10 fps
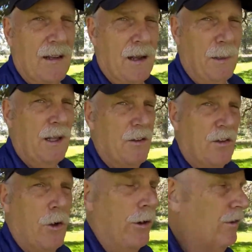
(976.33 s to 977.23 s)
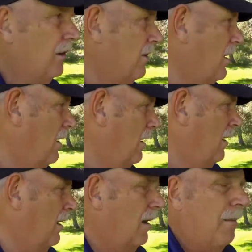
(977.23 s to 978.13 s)
I mean, it looks gorgeous.
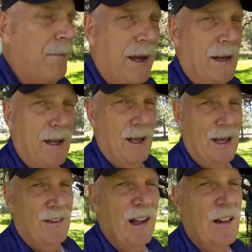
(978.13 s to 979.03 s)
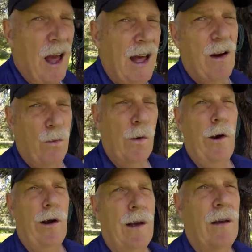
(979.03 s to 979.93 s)
But it's a lot of
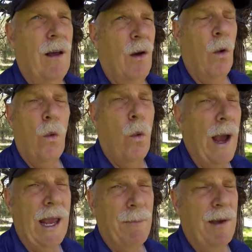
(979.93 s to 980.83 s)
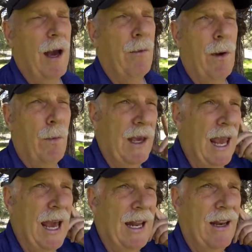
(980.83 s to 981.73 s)
work, way beyond what we
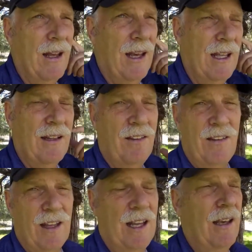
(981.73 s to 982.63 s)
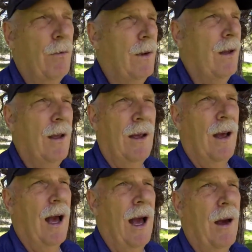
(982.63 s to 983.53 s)
had in the city.
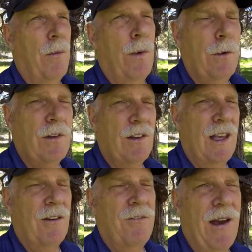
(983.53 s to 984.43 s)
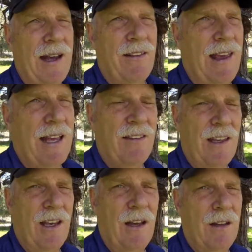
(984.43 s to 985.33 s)
We're just getting fat and
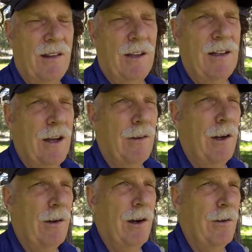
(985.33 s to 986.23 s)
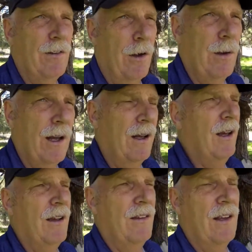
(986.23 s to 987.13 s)
sassy down there in Arizona,
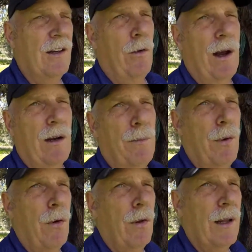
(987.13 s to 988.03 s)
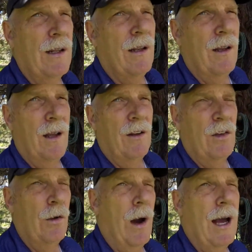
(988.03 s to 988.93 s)
sitting around the pool and
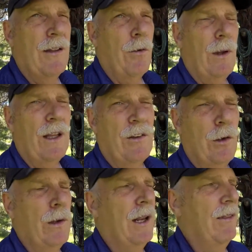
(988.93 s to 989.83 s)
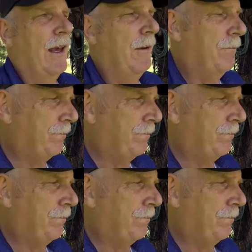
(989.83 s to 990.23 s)
too hot to really do anything.